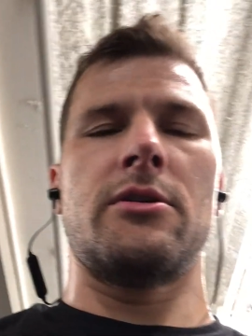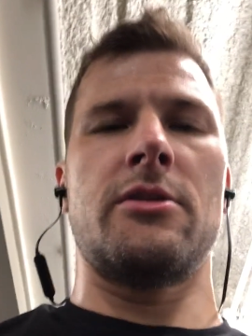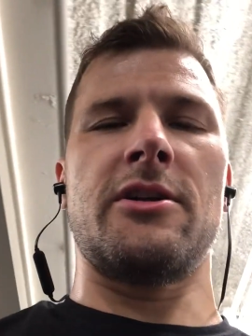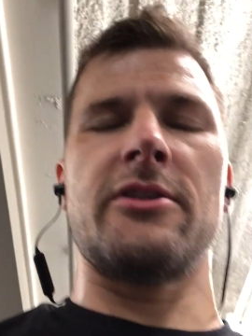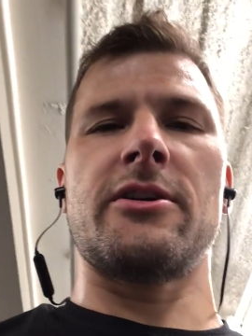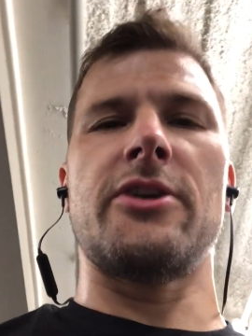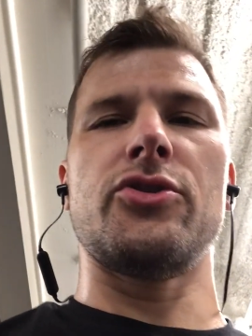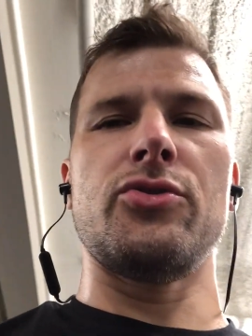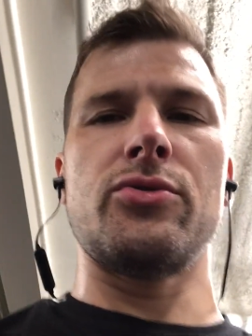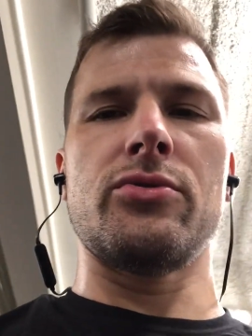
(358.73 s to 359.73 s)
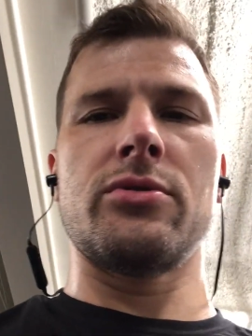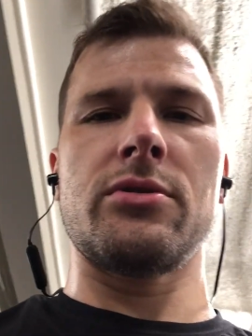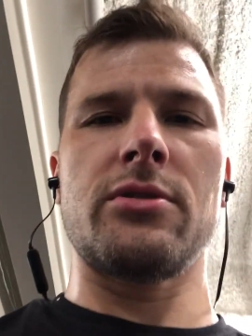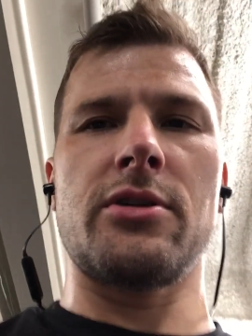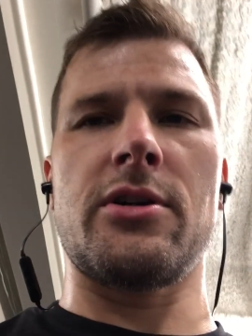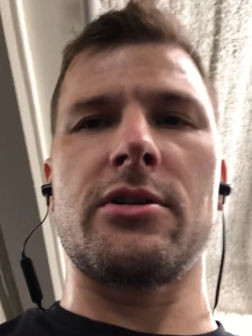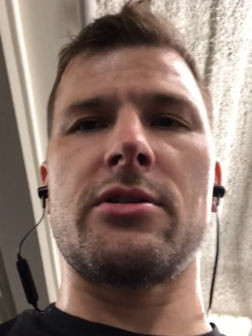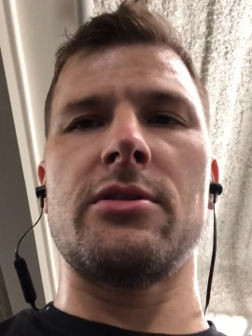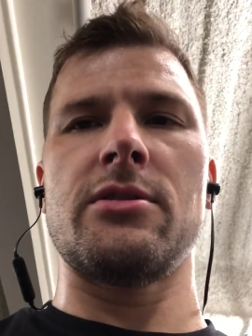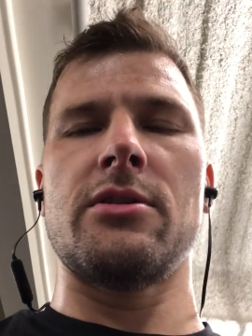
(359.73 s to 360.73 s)
Another thing I do that
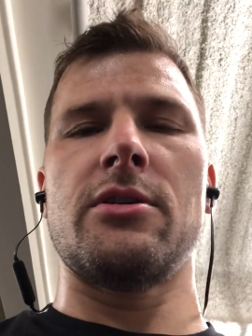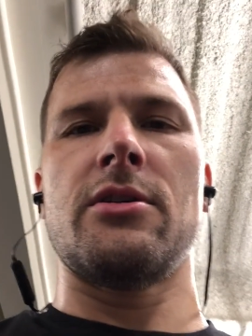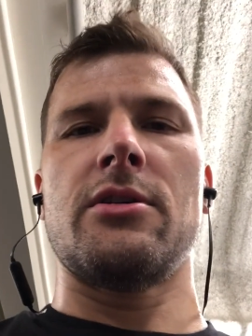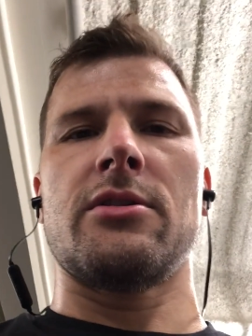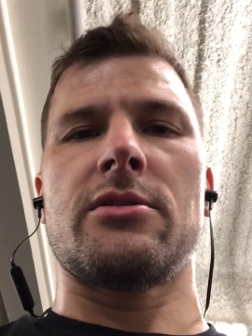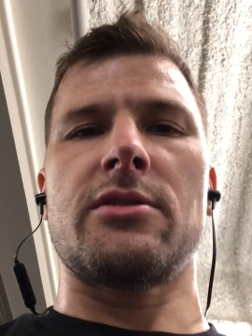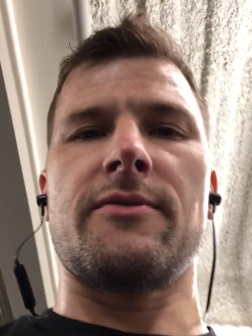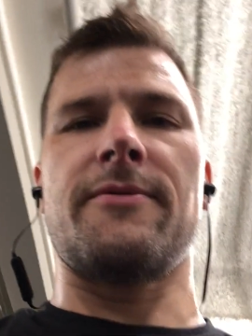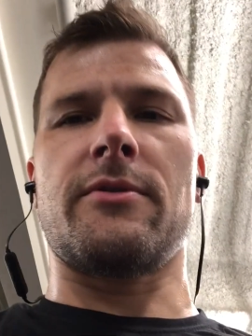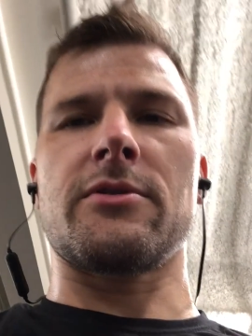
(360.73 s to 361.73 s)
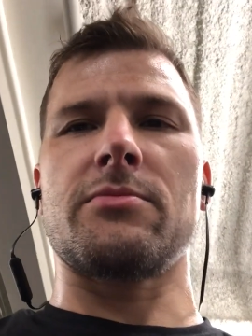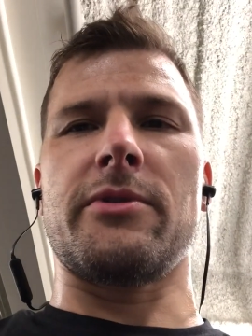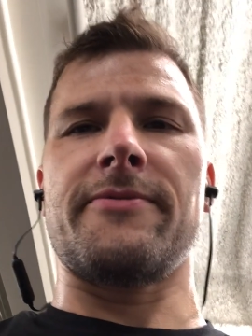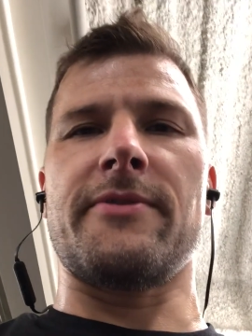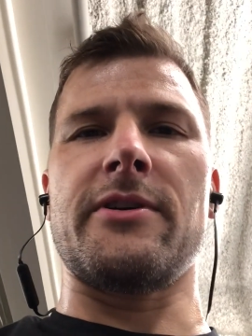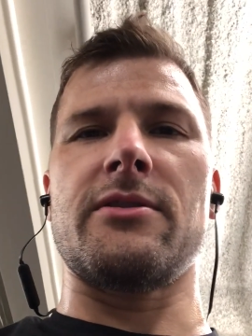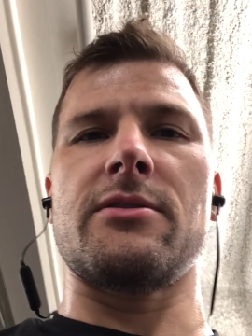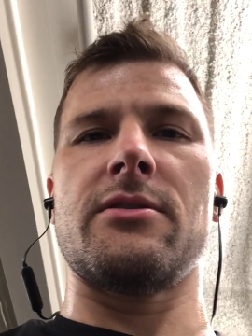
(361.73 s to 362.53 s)
some folks might find